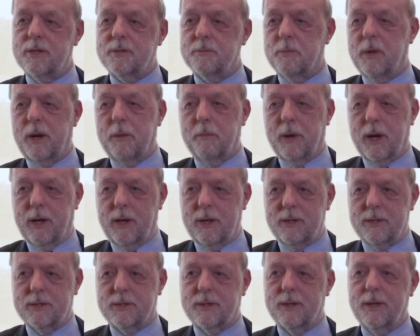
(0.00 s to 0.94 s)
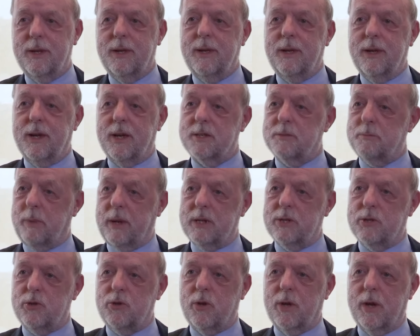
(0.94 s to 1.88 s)
is minimised as
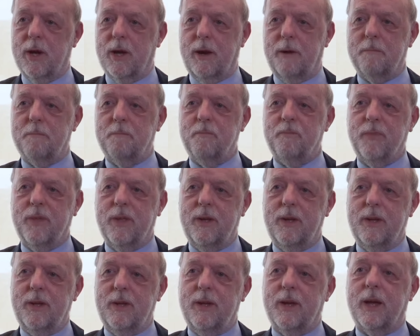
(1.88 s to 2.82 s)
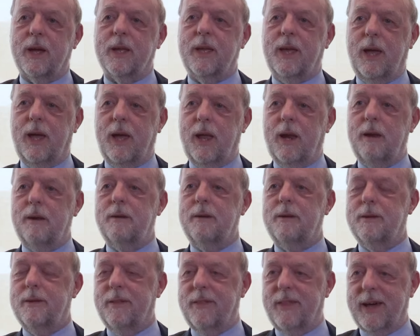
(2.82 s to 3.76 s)
best you can.
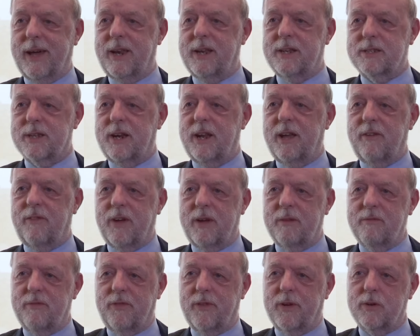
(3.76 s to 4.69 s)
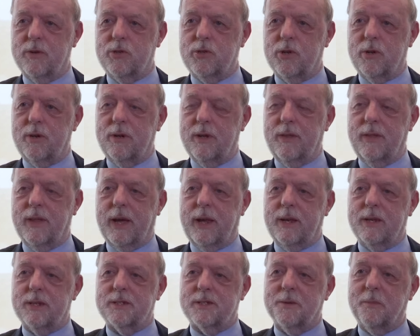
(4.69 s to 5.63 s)
Again, that is an FM function, and
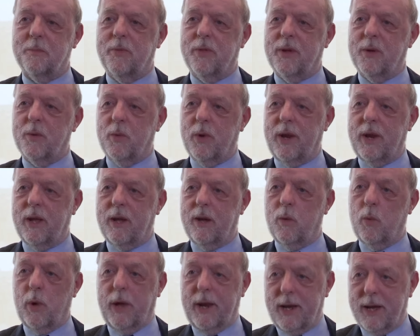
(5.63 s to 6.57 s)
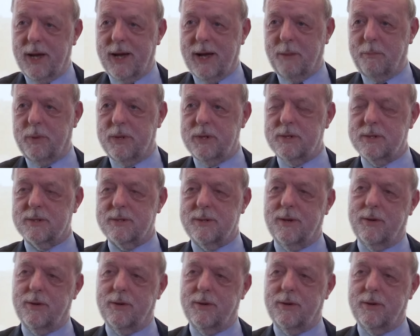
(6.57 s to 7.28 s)
that is something when it happens,